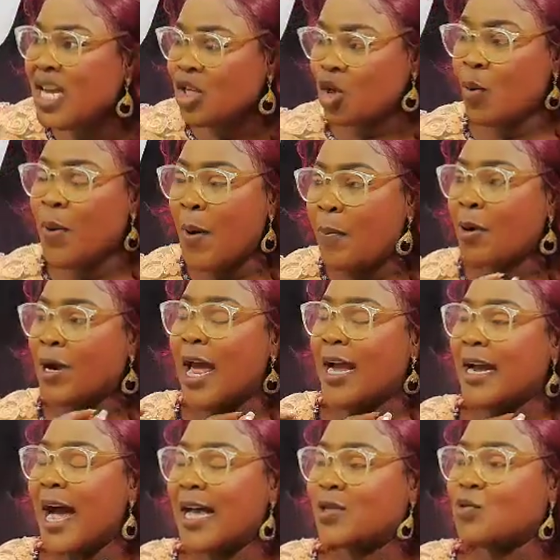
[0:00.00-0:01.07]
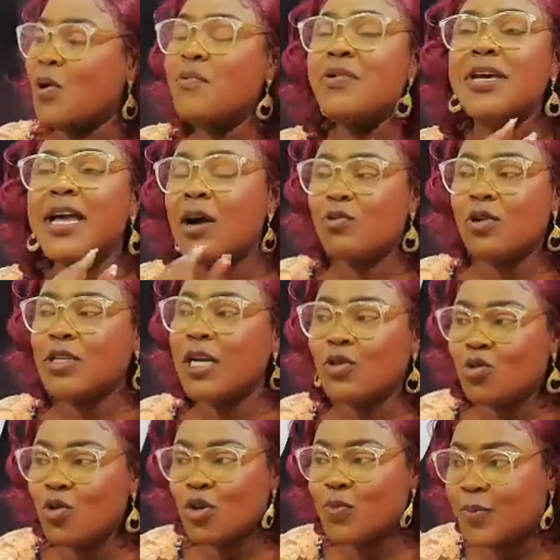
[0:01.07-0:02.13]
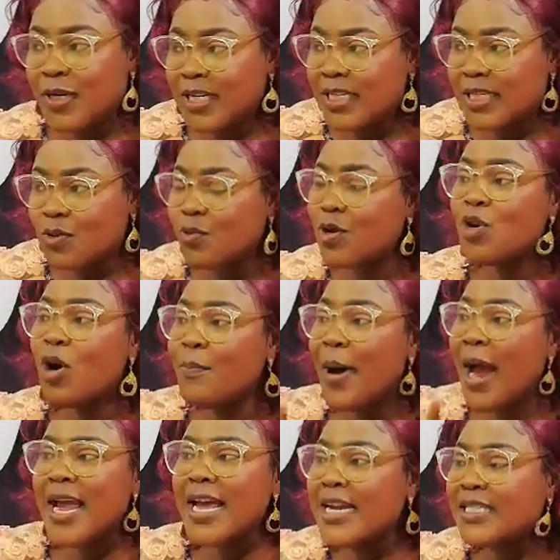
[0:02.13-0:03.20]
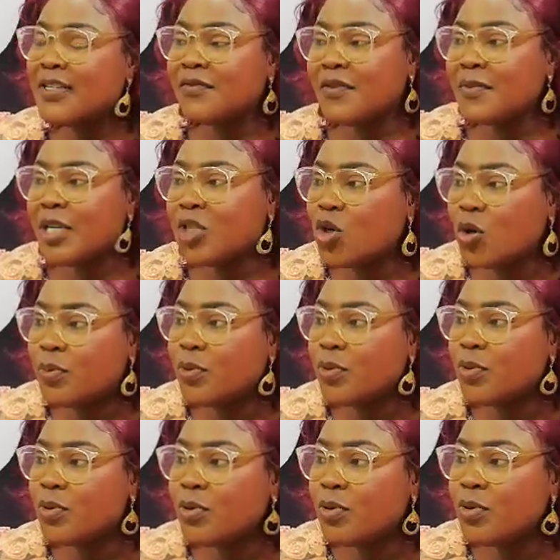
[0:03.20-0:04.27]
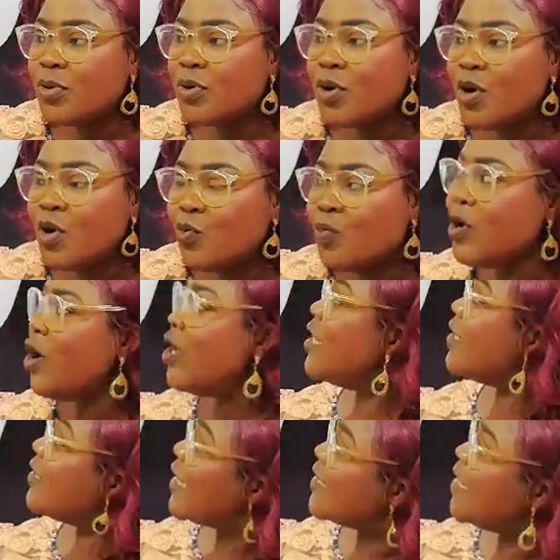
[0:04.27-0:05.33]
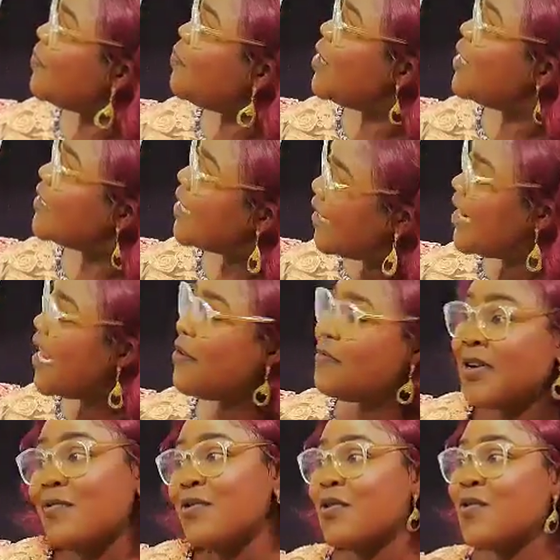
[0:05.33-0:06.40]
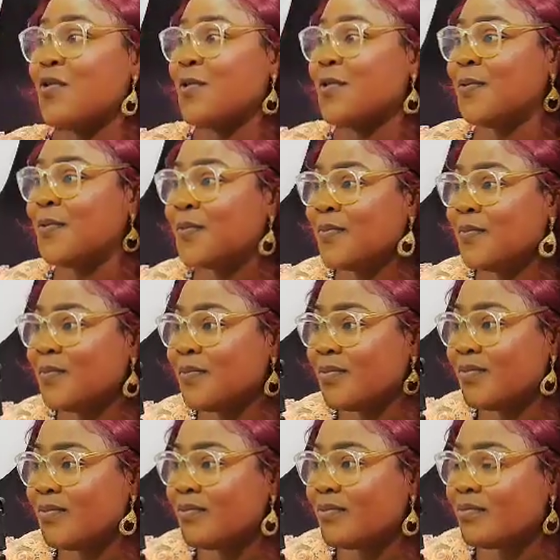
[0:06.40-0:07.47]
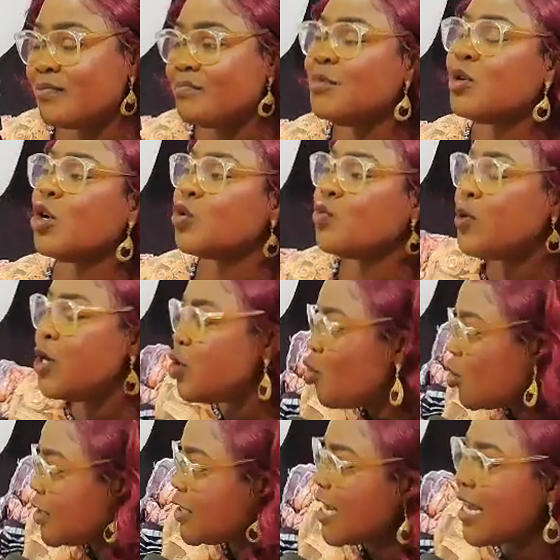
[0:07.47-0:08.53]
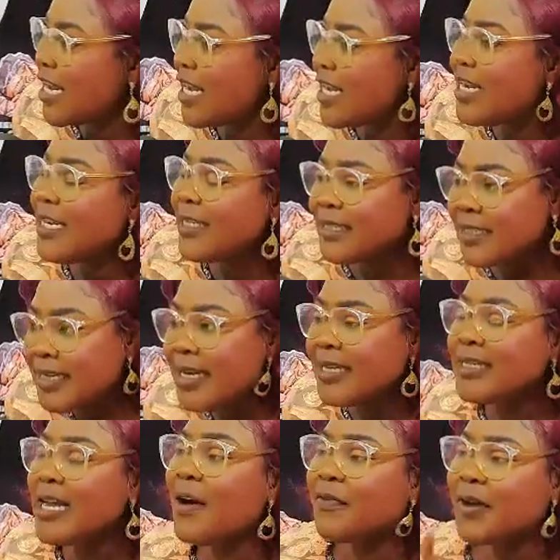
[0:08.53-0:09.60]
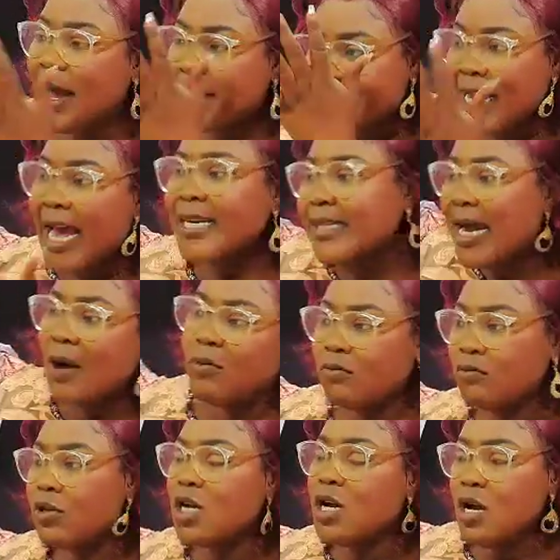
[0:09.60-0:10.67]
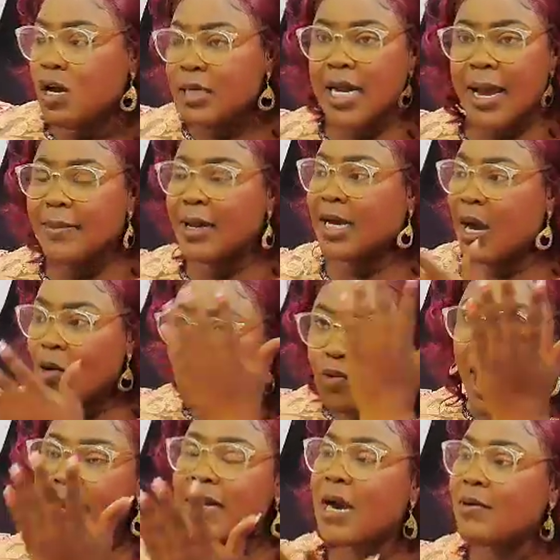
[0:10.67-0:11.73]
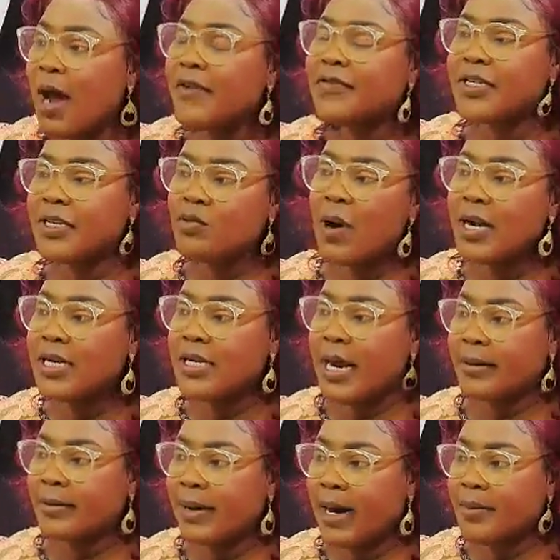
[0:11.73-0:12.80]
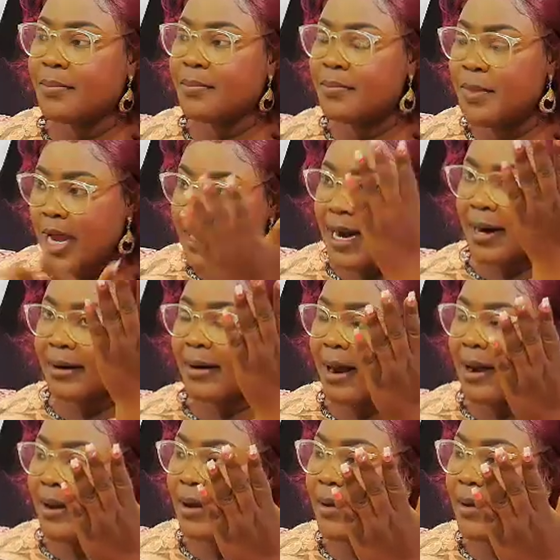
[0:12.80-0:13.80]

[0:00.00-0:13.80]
So people like us, when we get closer to those places, we don't buy anything from the shop. We only check the place and laugh, then we go. Wow. Because we know, say, things have capsized down. I've seen one in Accra, me in Accra.